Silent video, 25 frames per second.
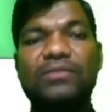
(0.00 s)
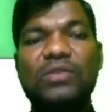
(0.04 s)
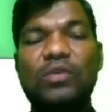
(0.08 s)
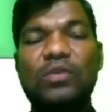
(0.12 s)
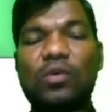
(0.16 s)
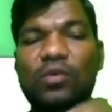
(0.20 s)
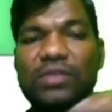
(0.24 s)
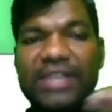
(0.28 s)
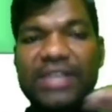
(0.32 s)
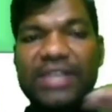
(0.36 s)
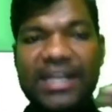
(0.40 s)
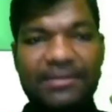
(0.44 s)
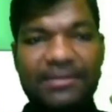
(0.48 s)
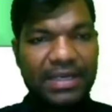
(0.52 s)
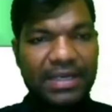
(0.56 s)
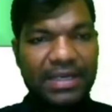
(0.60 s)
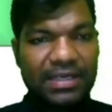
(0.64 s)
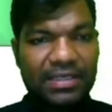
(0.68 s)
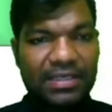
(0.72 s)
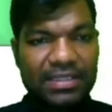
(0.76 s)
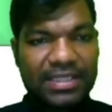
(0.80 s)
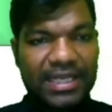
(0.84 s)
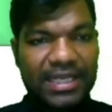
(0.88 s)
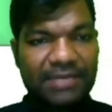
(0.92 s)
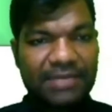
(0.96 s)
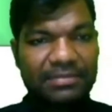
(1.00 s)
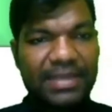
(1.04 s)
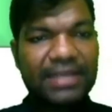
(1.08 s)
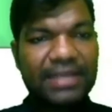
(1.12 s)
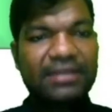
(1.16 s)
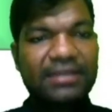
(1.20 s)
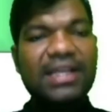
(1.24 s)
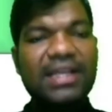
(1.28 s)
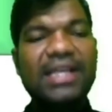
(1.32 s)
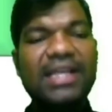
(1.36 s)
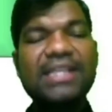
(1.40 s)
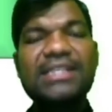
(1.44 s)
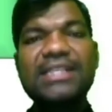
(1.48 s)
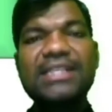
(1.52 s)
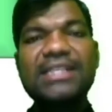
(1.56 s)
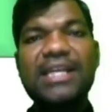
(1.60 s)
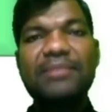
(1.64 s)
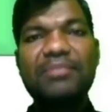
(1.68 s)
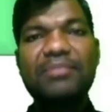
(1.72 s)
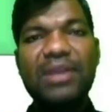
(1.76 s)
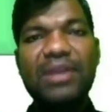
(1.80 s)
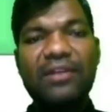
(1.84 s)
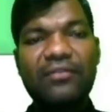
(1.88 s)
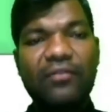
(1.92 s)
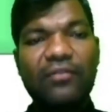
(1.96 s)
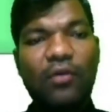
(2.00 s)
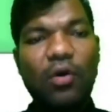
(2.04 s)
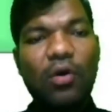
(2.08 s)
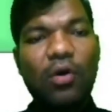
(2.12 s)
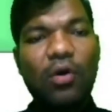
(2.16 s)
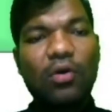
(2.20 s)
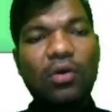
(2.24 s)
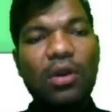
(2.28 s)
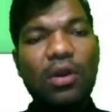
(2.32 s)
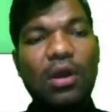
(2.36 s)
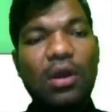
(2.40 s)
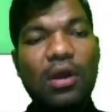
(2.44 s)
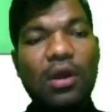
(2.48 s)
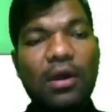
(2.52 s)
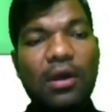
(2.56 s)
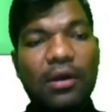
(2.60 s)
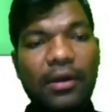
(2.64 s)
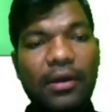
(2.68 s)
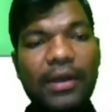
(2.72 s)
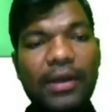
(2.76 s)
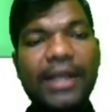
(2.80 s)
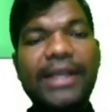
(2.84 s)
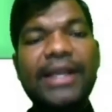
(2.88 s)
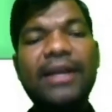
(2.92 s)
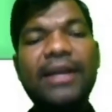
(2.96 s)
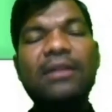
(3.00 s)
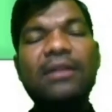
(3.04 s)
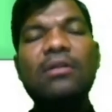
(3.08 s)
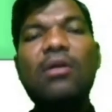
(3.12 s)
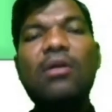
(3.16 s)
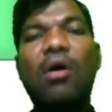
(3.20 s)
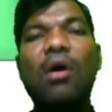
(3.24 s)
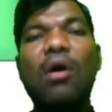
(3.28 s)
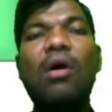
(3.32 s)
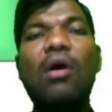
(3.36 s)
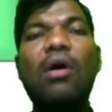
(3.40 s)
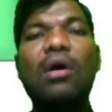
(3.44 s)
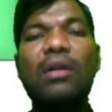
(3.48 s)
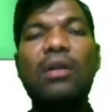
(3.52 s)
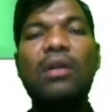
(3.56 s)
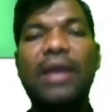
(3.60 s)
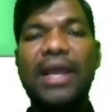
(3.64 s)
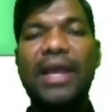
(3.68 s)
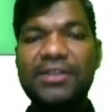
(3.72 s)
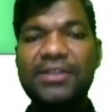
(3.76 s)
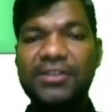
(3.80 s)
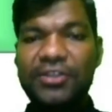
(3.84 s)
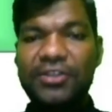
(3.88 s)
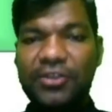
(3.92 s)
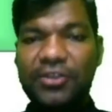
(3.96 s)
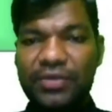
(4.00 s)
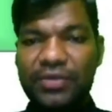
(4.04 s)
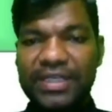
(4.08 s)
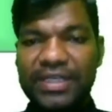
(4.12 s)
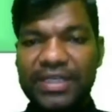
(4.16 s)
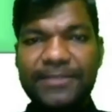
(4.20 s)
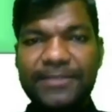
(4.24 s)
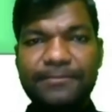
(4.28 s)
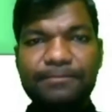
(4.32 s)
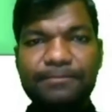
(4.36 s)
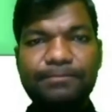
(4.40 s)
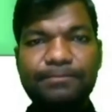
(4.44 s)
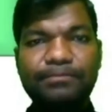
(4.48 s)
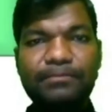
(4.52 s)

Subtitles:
So statement 3, statement 4, return or executed,